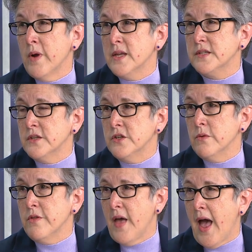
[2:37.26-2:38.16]
ways to
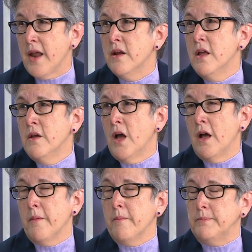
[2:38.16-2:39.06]
do that.
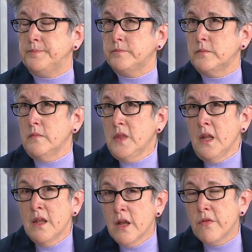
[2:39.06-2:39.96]
Um,
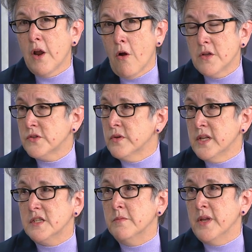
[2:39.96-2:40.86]
and there also
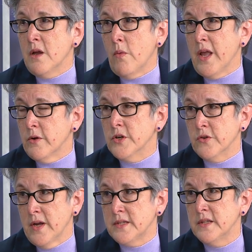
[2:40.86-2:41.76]
needs to be a way to
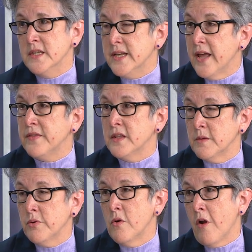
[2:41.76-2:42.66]
address the debt that
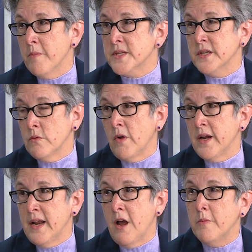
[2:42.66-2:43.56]
the program is in
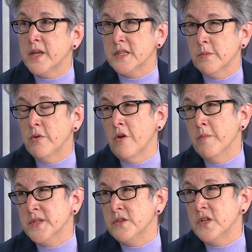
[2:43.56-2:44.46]
right now because the
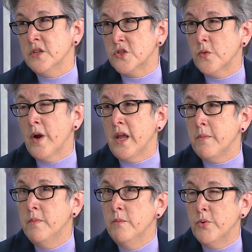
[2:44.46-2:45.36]
program is, is
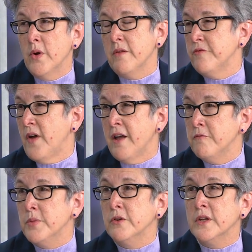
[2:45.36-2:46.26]

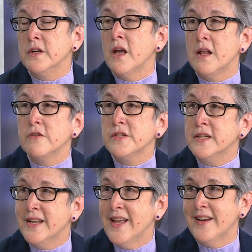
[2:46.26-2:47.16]
$20.5 billion
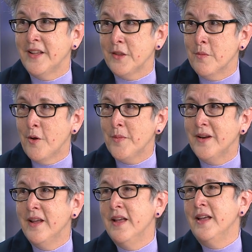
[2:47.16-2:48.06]
in debt at the moment,